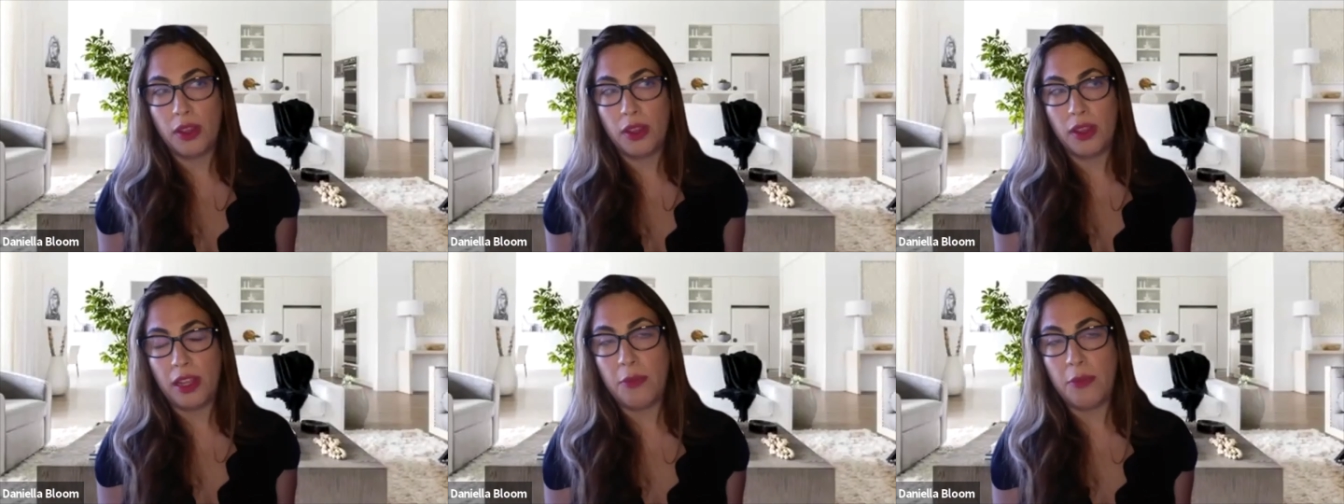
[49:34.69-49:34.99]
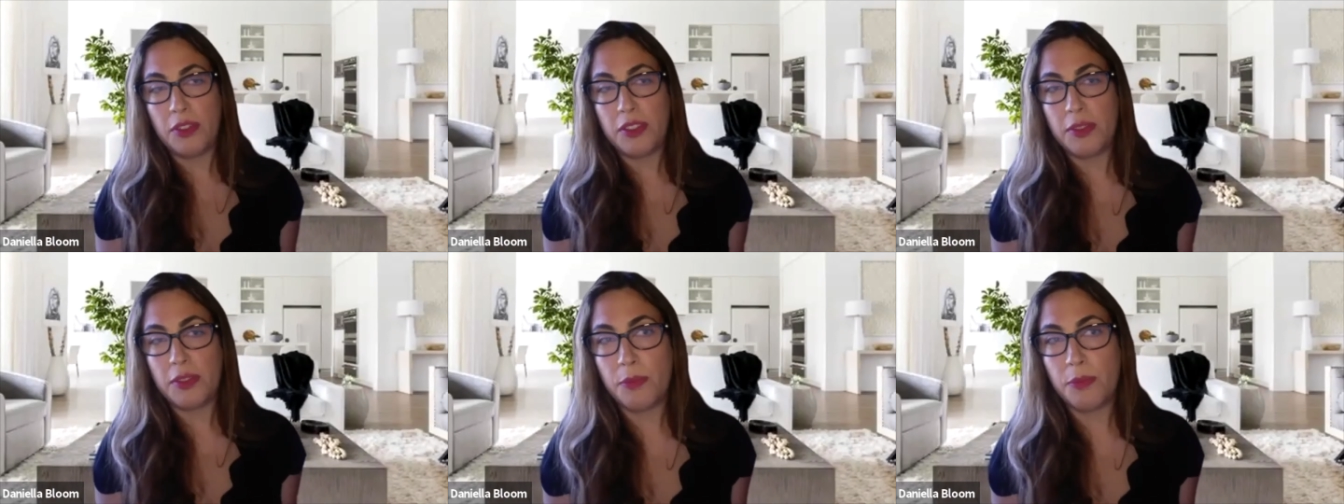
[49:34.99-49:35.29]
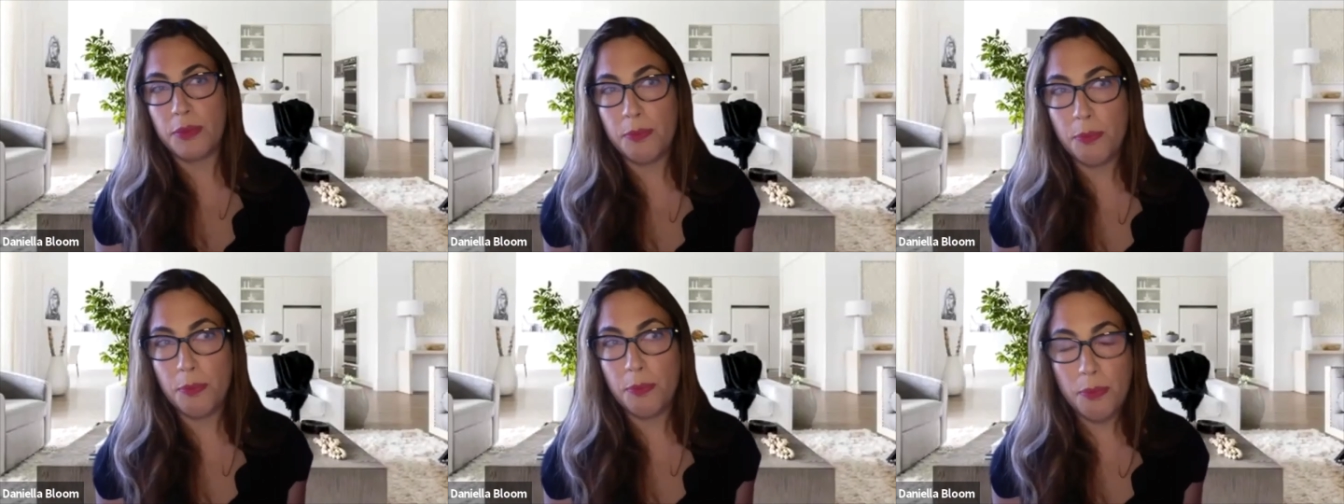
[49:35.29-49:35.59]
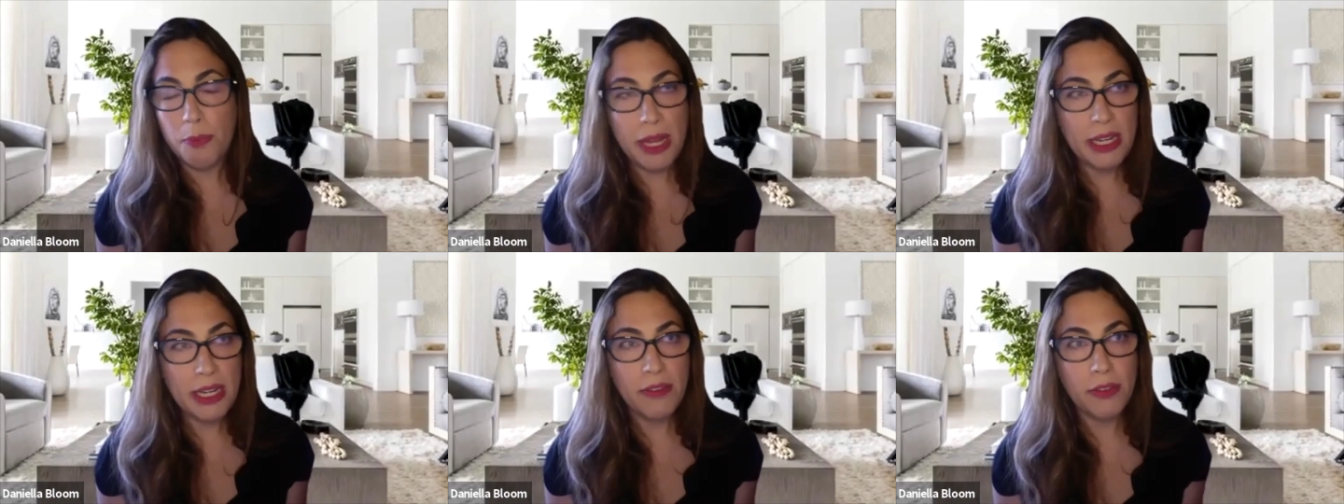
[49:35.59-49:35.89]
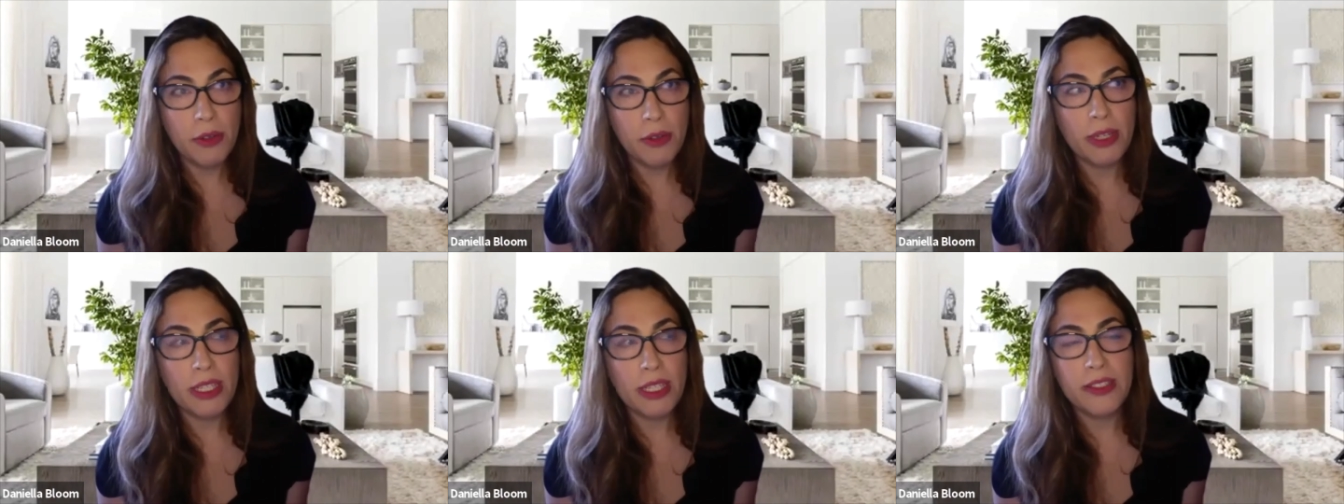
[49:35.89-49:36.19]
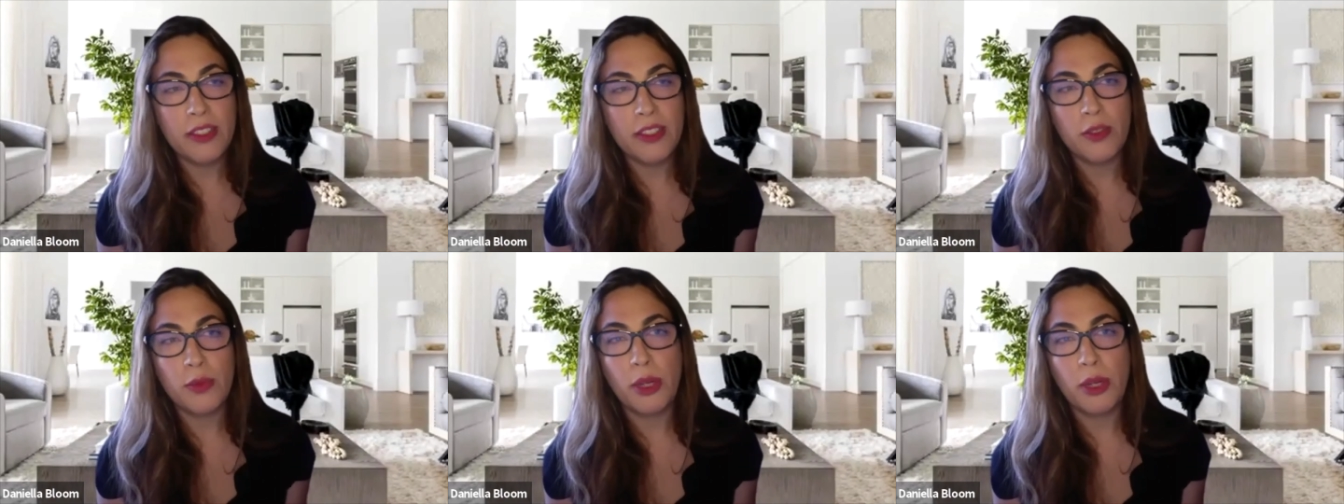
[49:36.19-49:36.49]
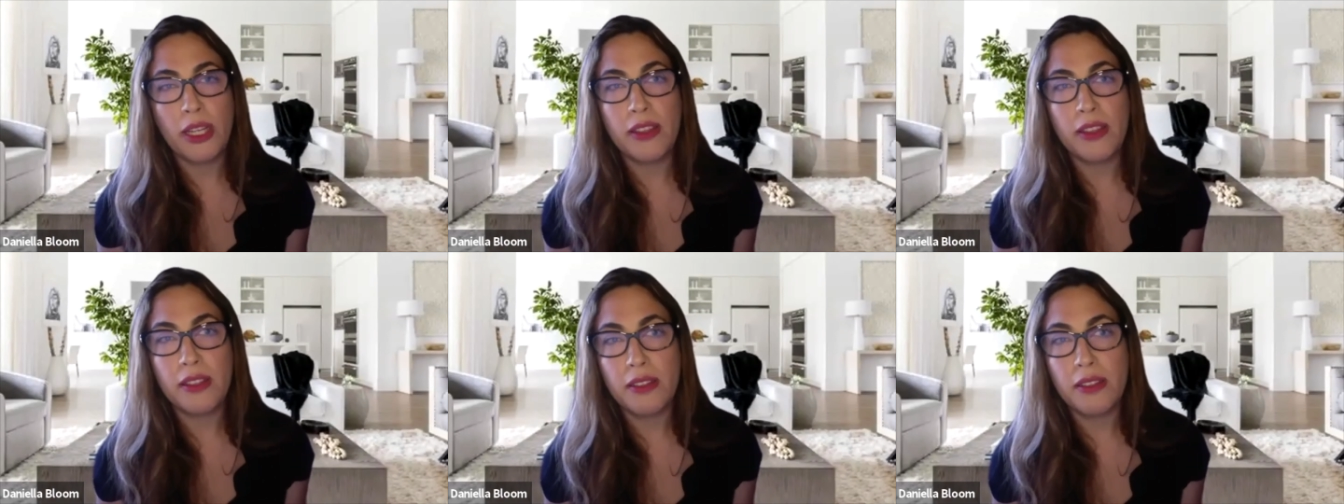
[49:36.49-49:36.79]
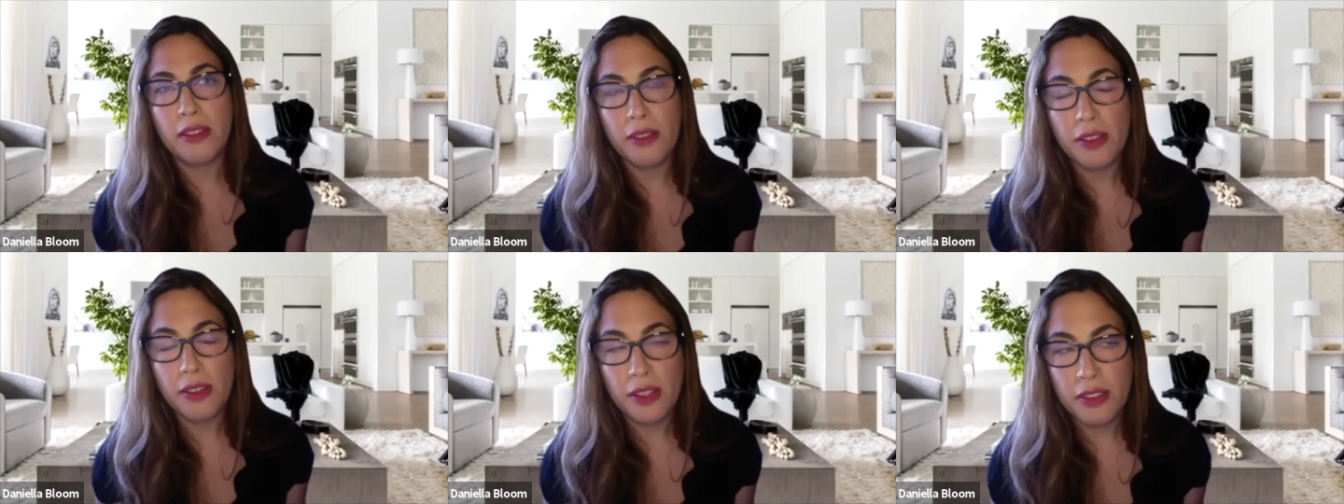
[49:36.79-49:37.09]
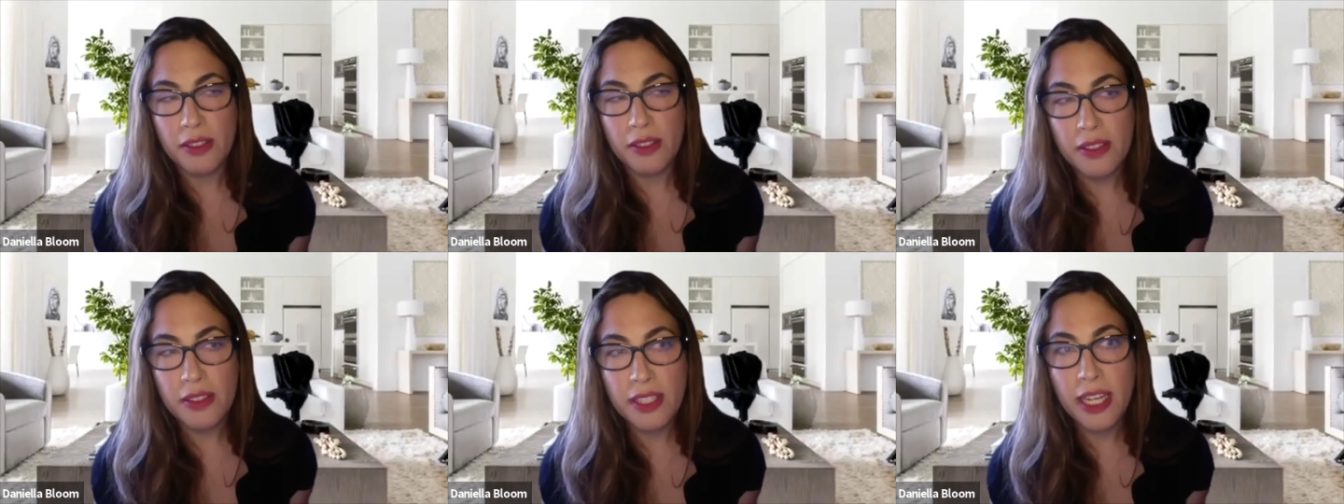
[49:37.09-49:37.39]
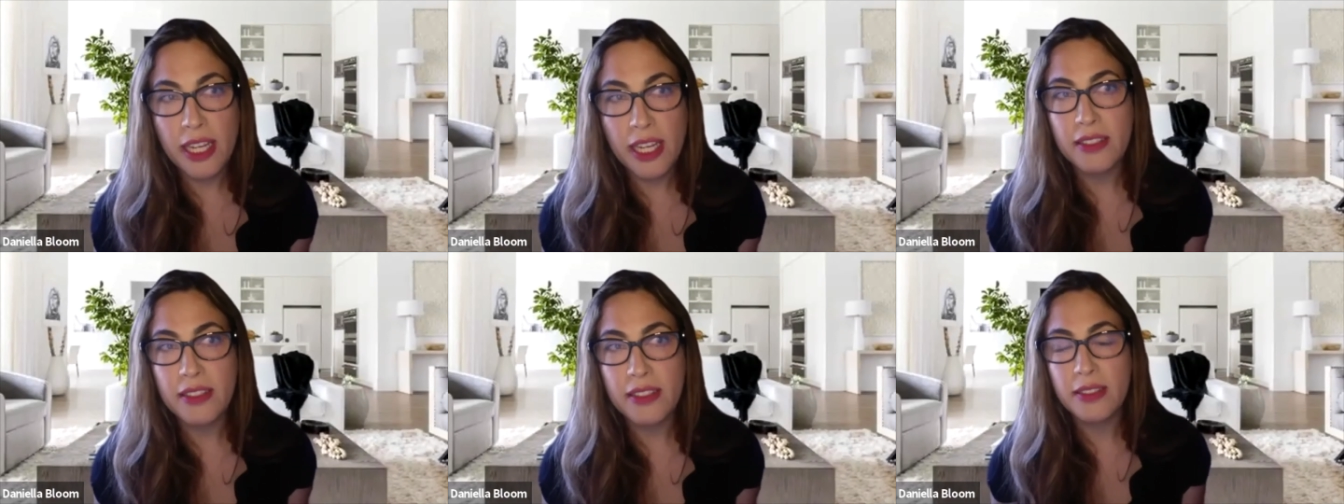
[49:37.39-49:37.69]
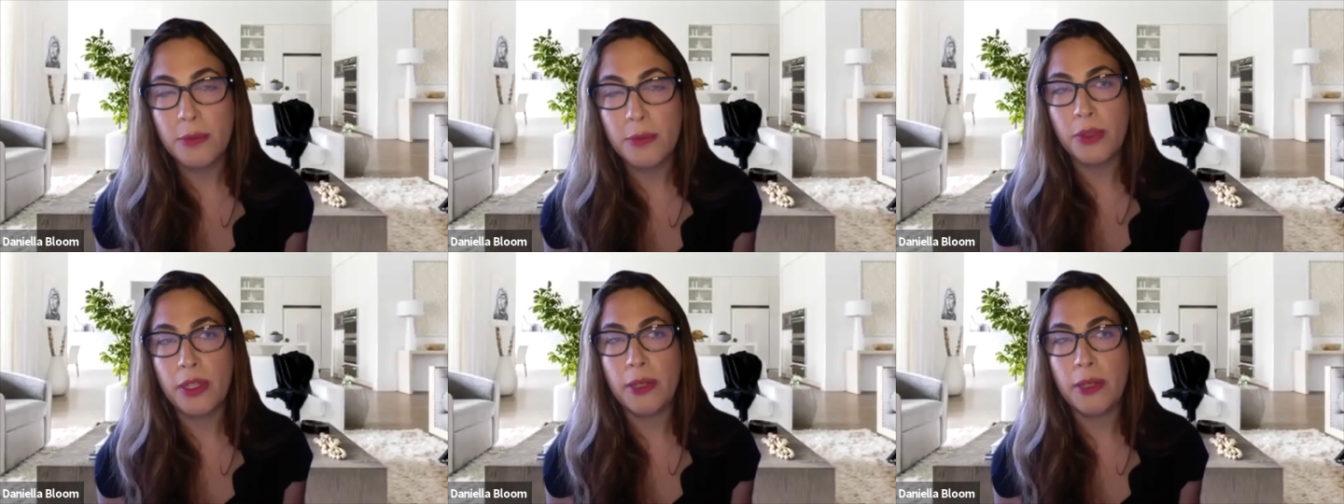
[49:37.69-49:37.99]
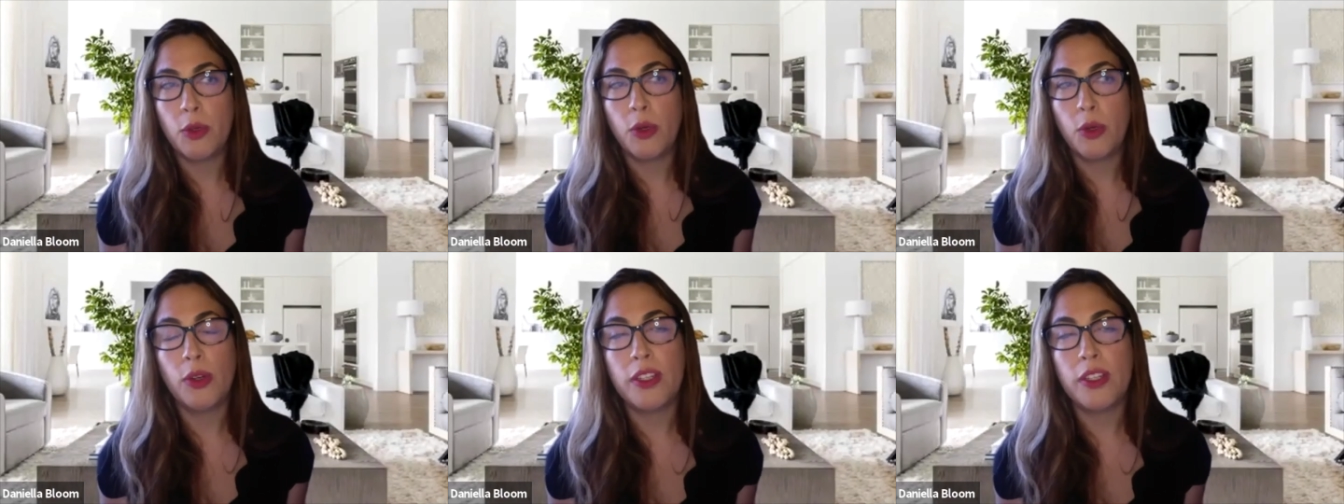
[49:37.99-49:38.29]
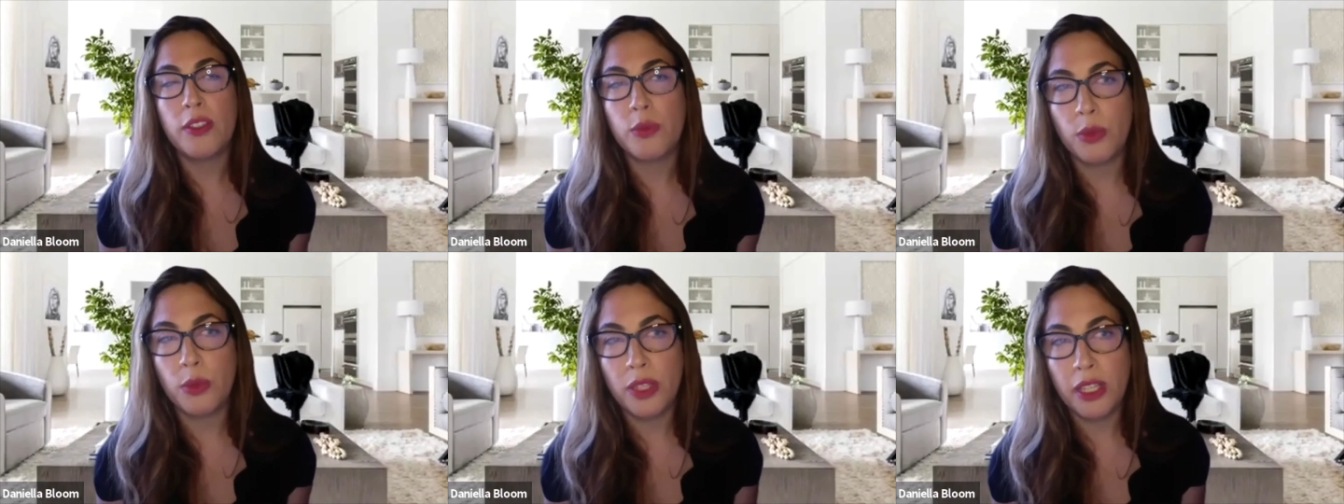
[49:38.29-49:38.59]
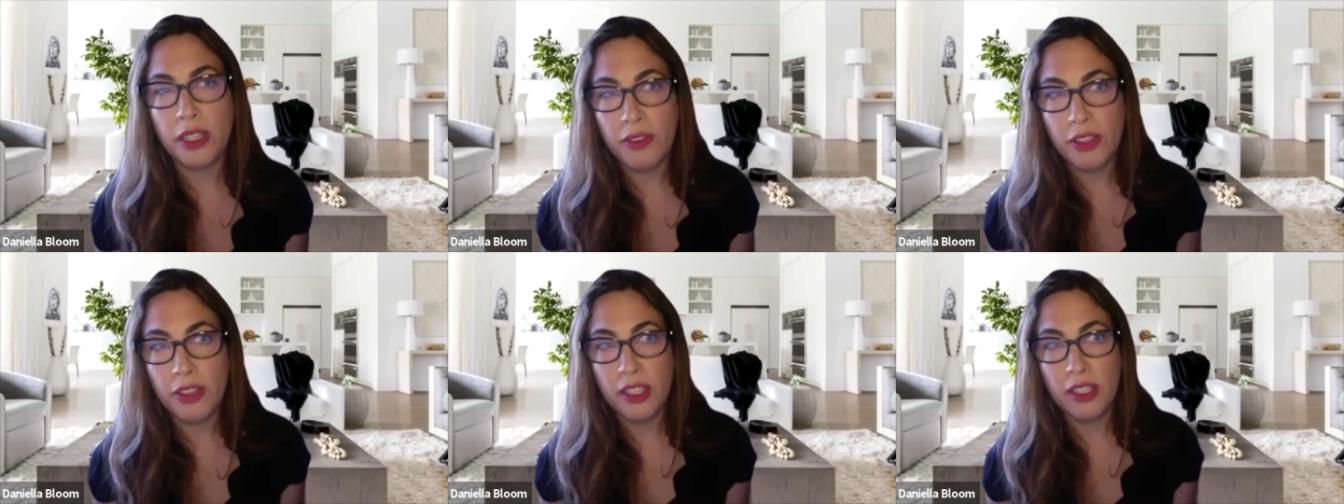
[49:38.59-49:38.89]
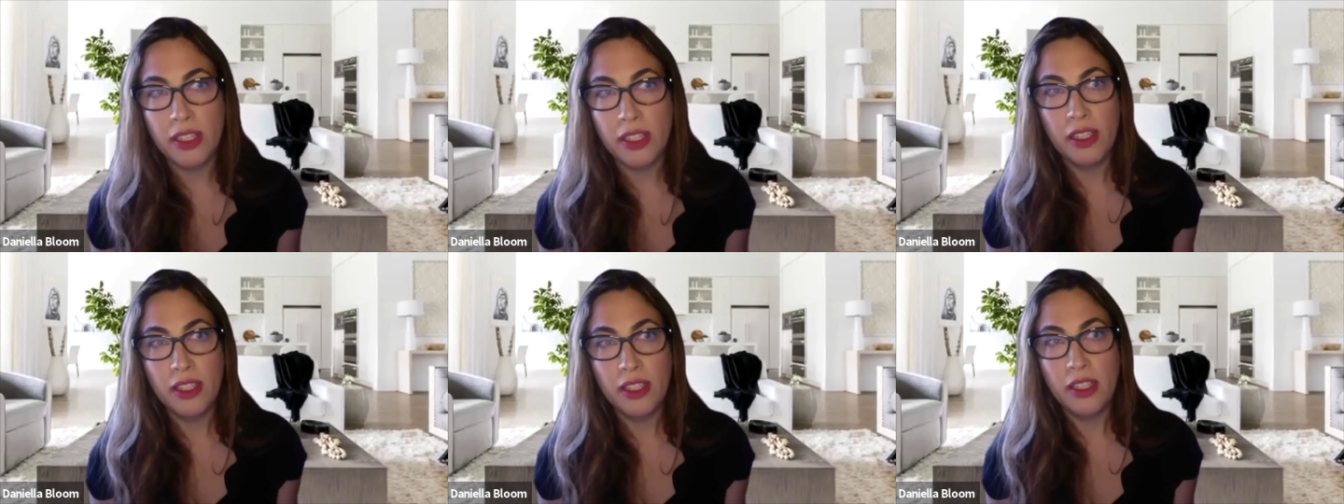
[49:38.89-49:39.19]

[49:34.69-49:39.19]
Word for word: that was many of the reasons why the state supreme courts won't even